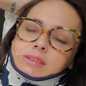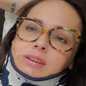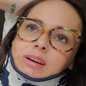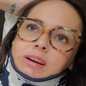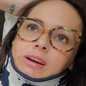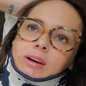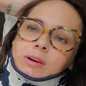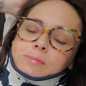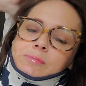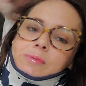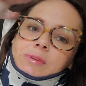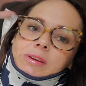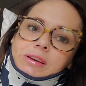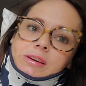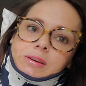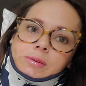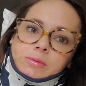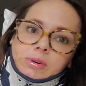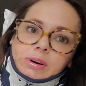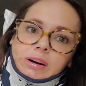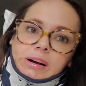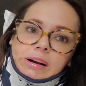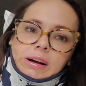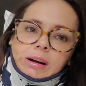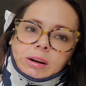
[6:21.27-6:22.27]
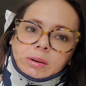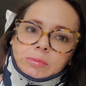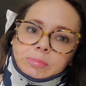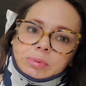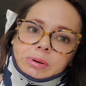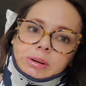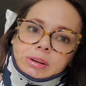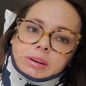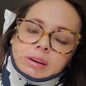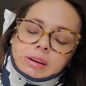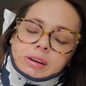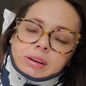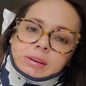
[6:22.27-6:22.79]
I hope that it will help,
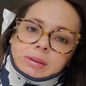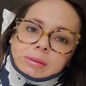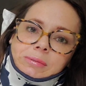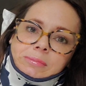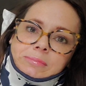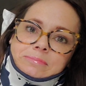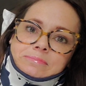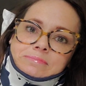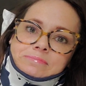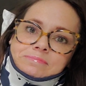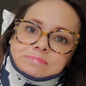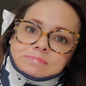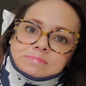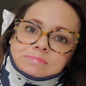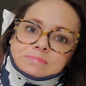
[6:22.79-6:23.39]
um,